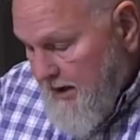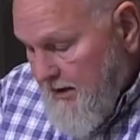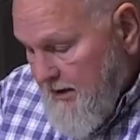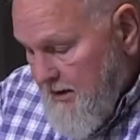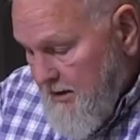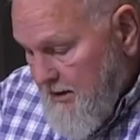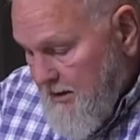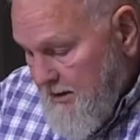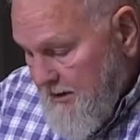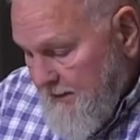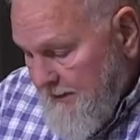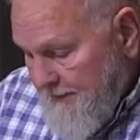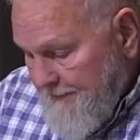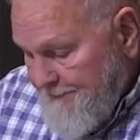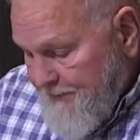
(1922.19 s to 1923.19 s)
again.
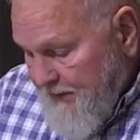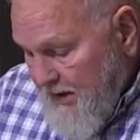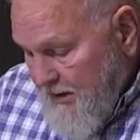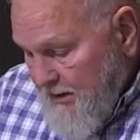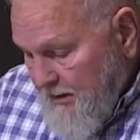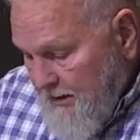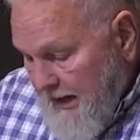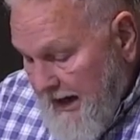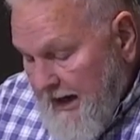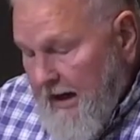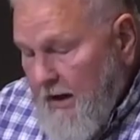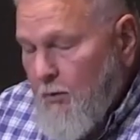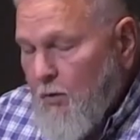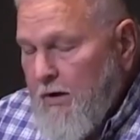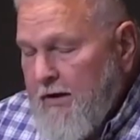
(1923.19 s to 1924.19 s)

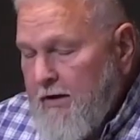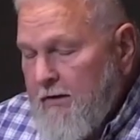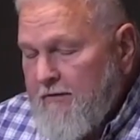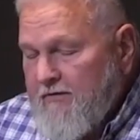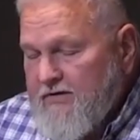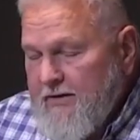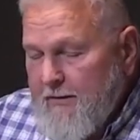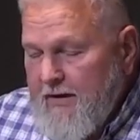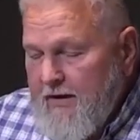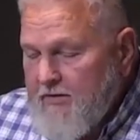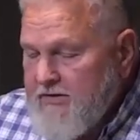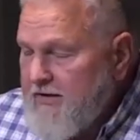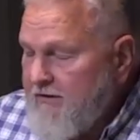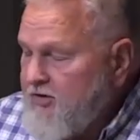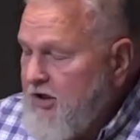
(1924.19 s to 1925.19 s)
I wonder if some of
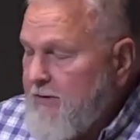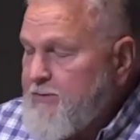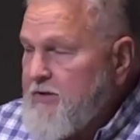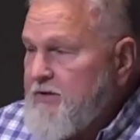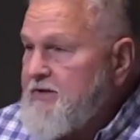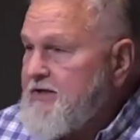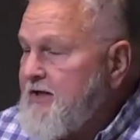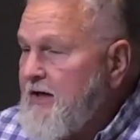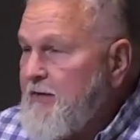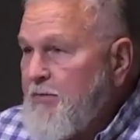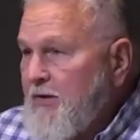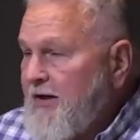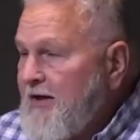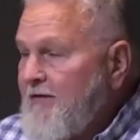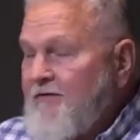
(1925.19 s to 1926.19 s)
those Egyptians did
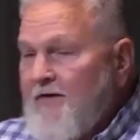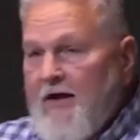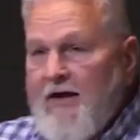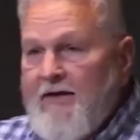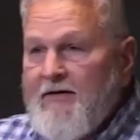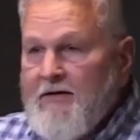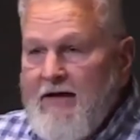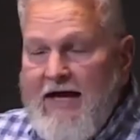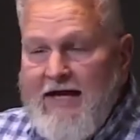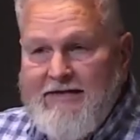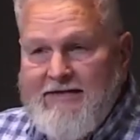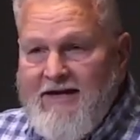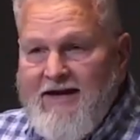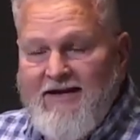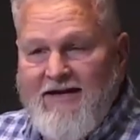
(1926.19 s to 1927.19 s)
believe in the
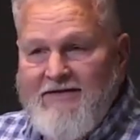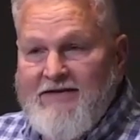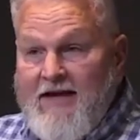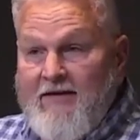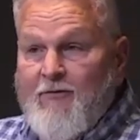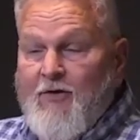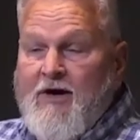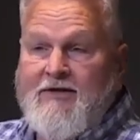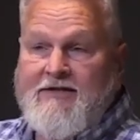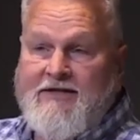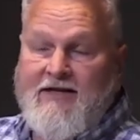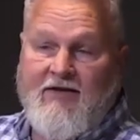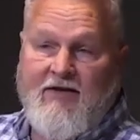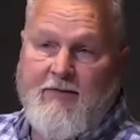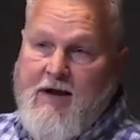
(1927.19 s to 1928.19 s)
last seconds, if we're going to
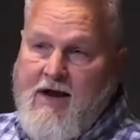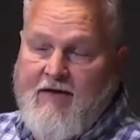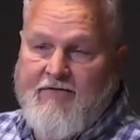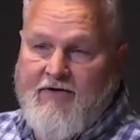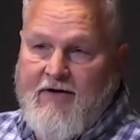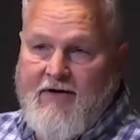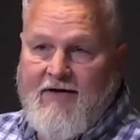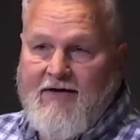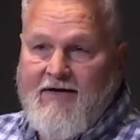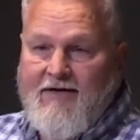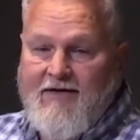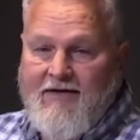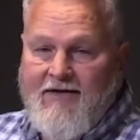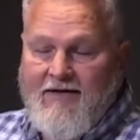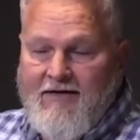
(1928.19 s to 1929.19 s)
see them in heaven,
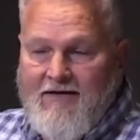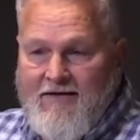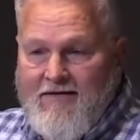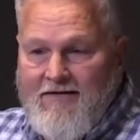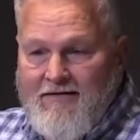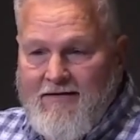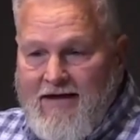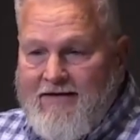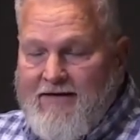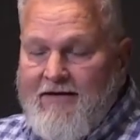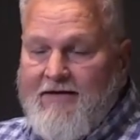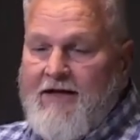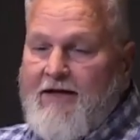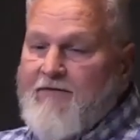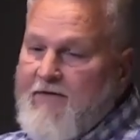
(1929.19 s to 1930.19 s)
like the
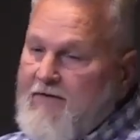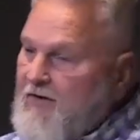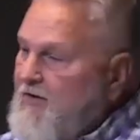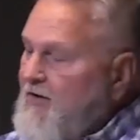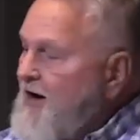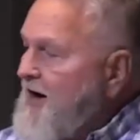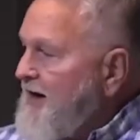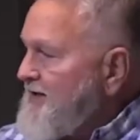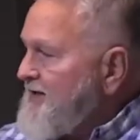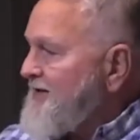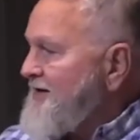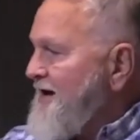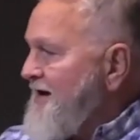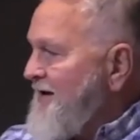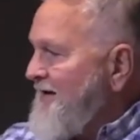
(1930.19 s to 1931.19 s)
thief on the
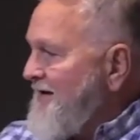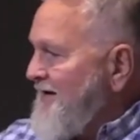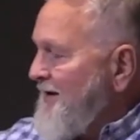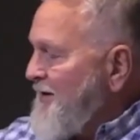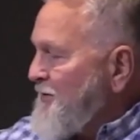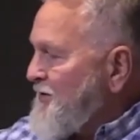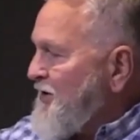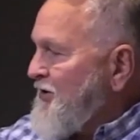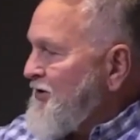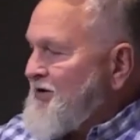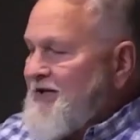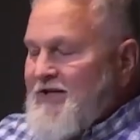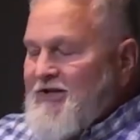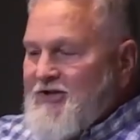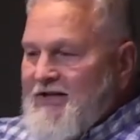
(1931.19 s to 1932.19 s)
cross who was
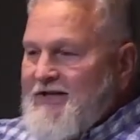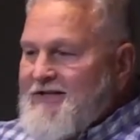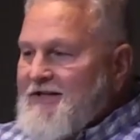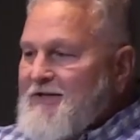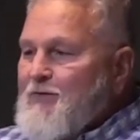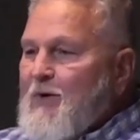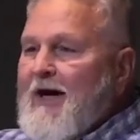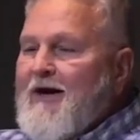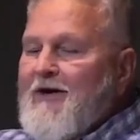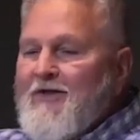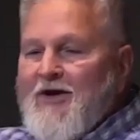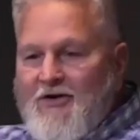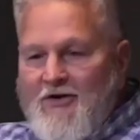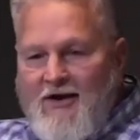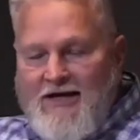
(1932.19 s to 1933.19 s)
cursing Jesus while on
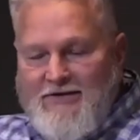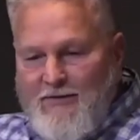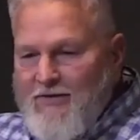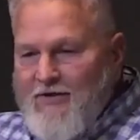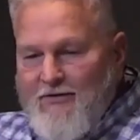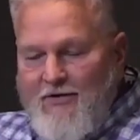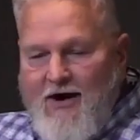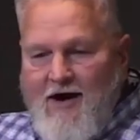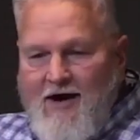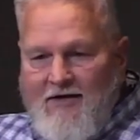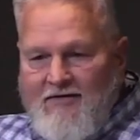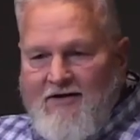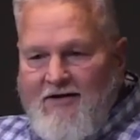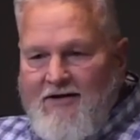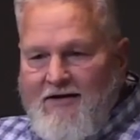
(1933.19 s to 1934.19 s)
the cross with the
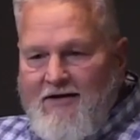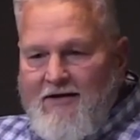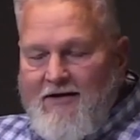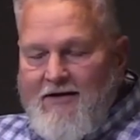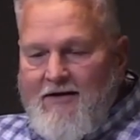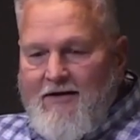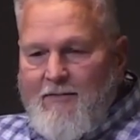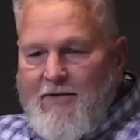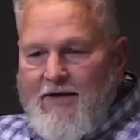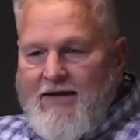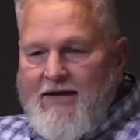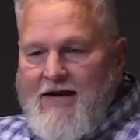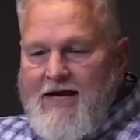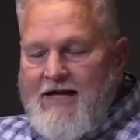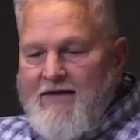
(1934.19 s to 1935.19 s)
crowd. But
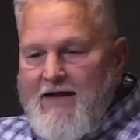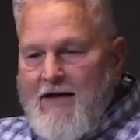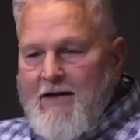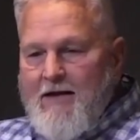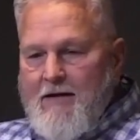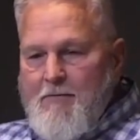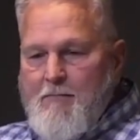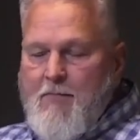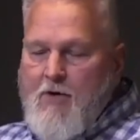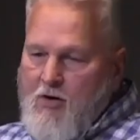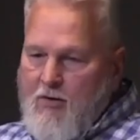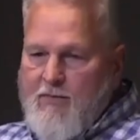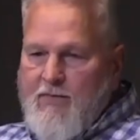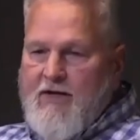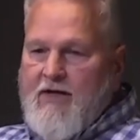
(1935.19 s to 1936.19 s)
yet in that
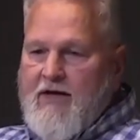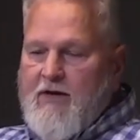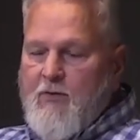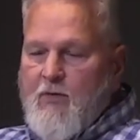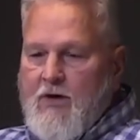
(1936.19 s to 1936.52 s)
moment, he